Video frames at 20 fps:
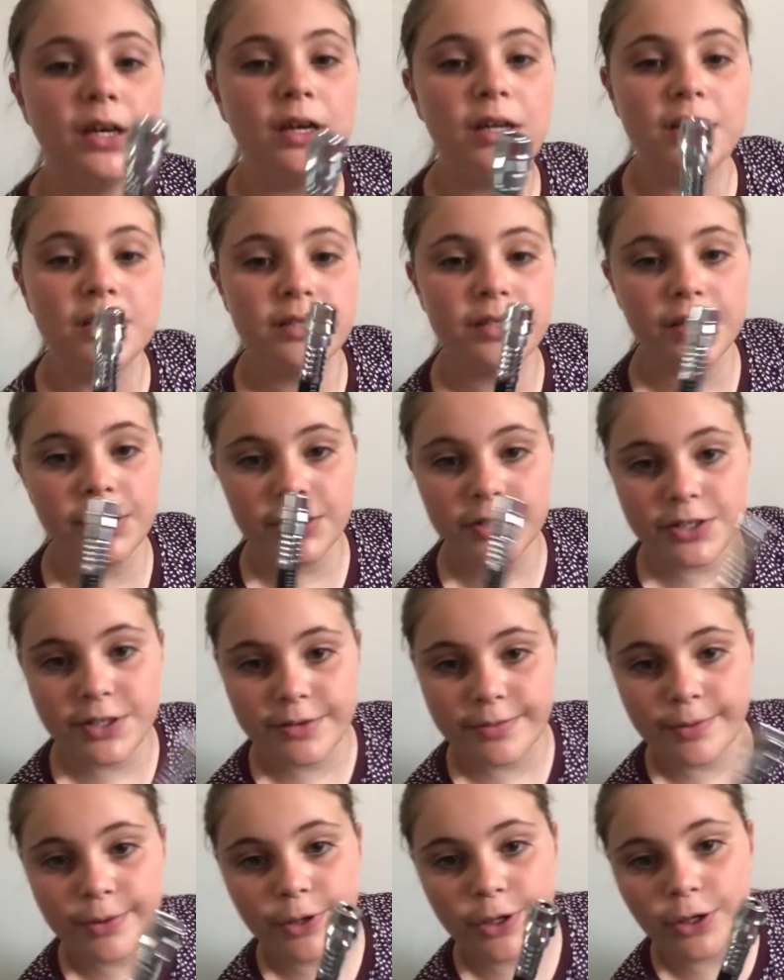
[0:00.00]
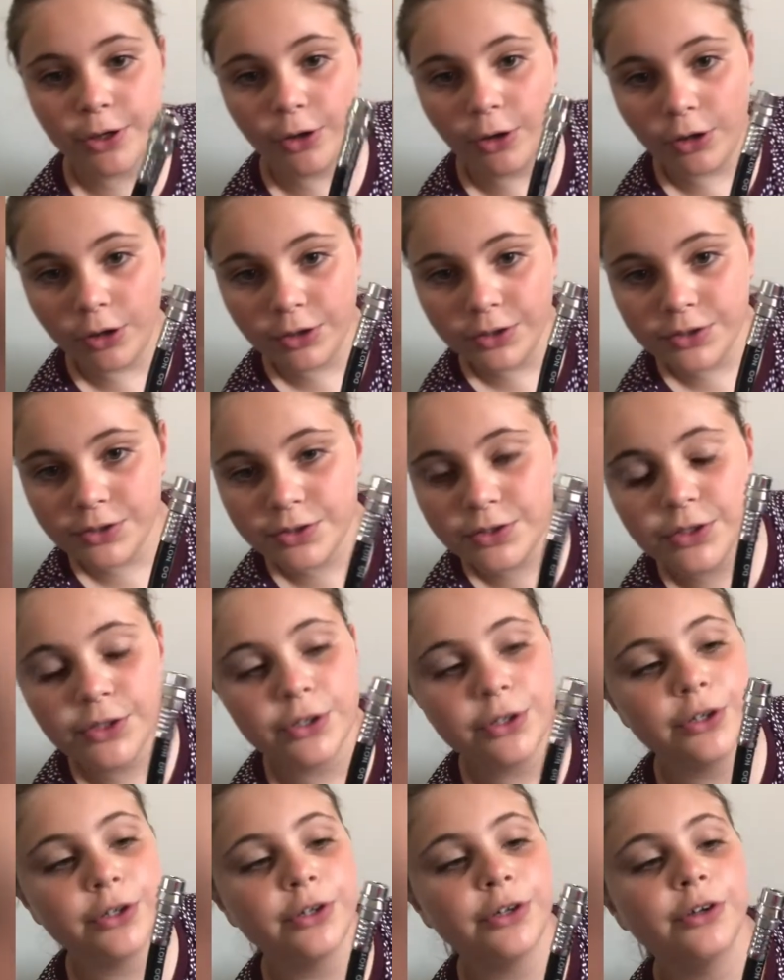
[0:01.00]
so to put it
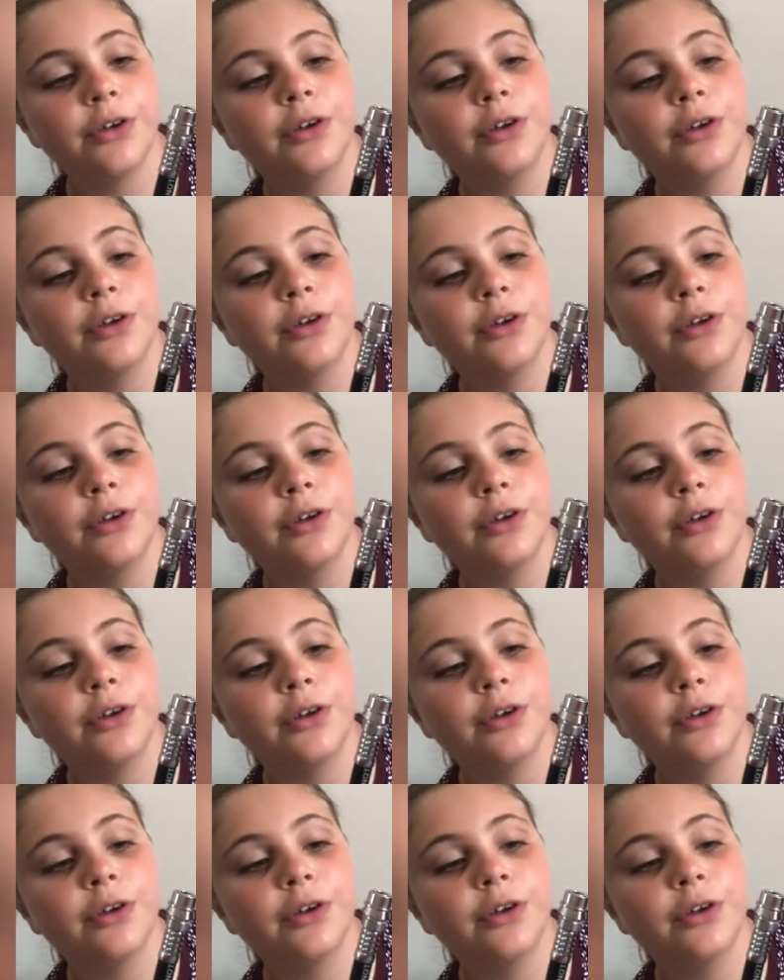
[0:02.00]
onto